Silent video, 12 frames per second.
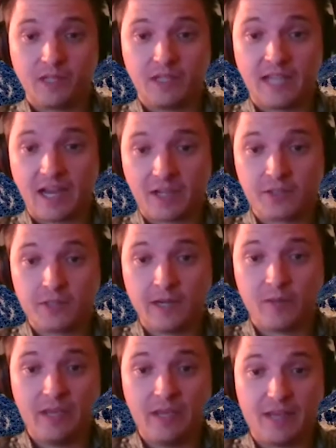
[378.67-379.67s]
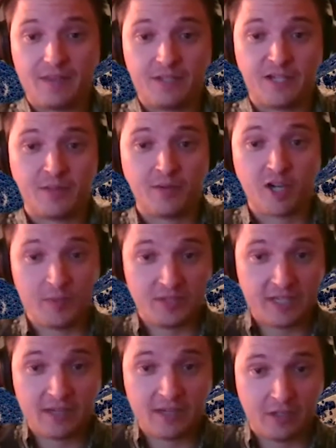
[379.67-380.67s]
taxonomy at the Santa Barbara
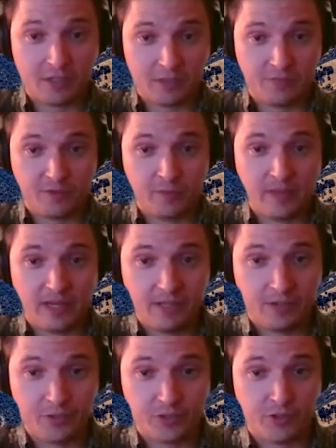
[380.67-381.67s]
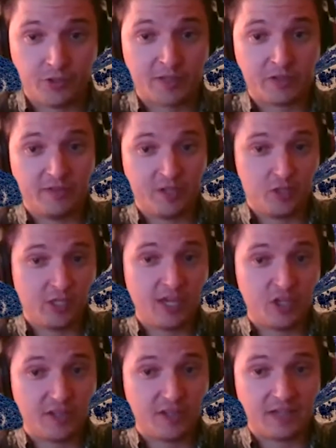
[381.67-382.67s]
Botanic Garden for many years, the director of
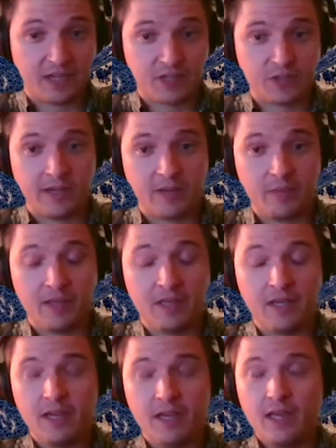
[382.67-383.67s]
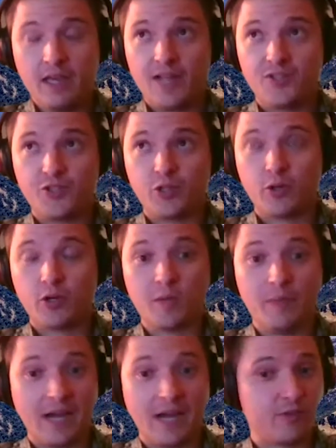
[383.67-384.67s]
education and taxonomy. And so her
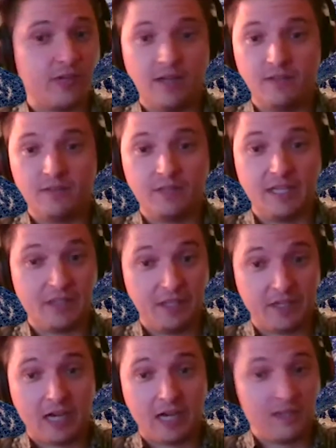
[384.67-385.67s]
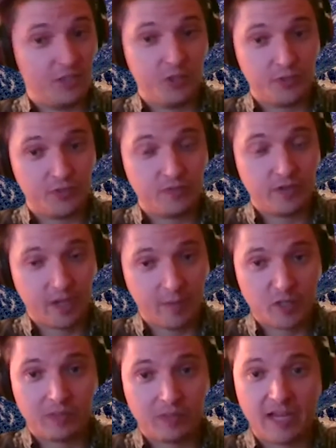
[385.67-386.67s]
background in ecology was very
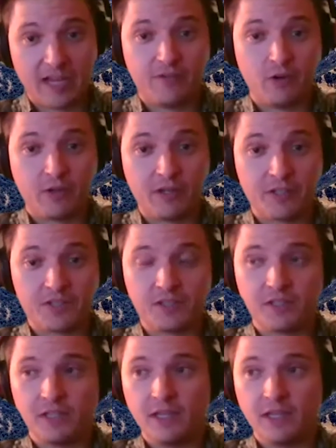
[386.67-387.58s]
much plant focused.